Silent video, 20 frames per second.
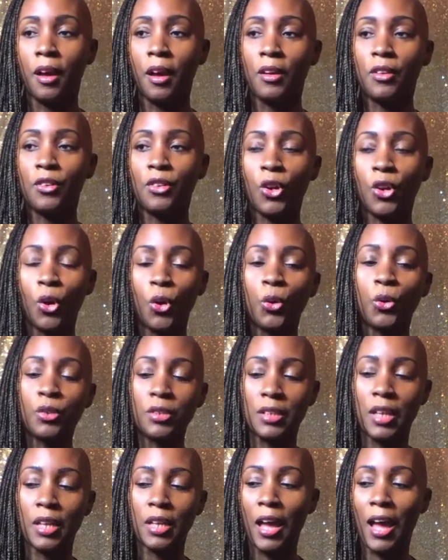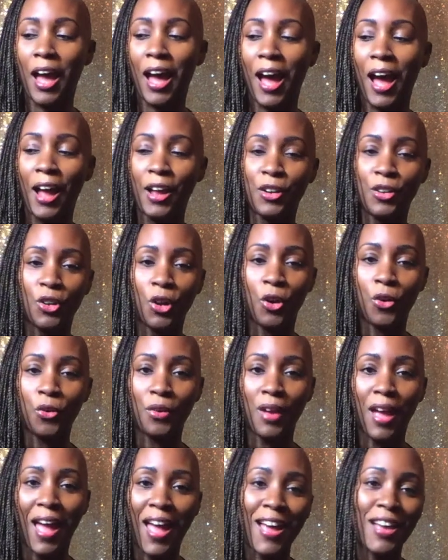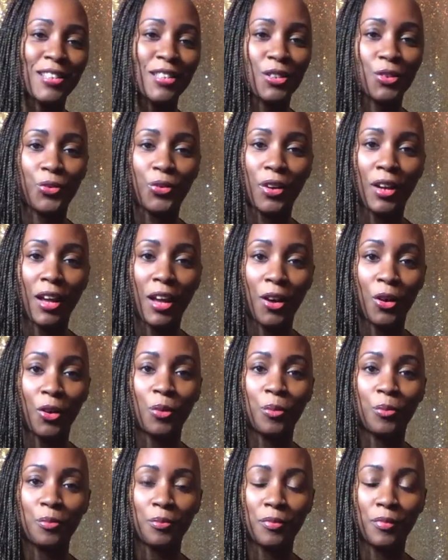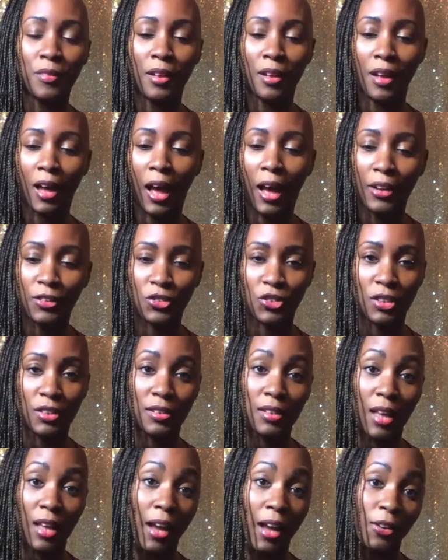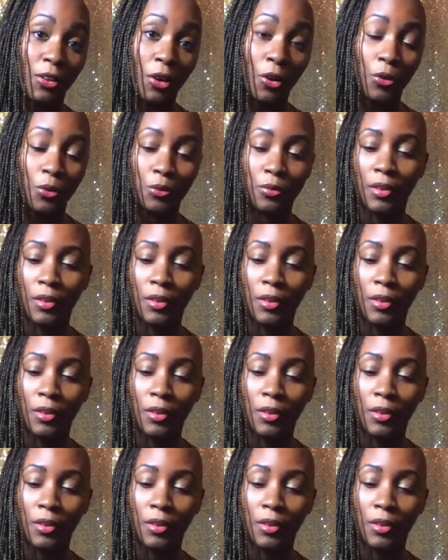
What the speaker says: knows that I don't ask for help. I don't.